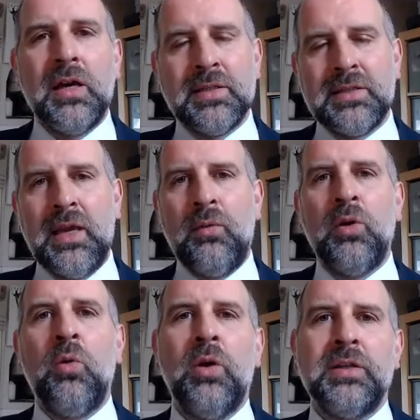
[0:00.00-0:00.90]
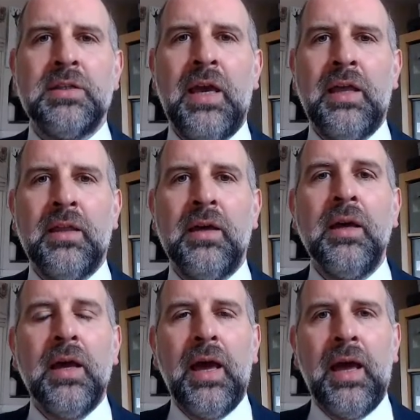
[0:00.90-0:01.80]
As I say, we all work together,
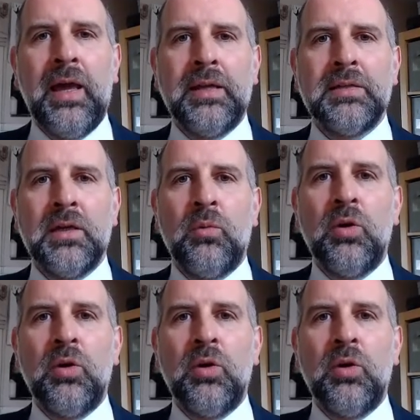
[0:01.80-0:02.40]
and uh,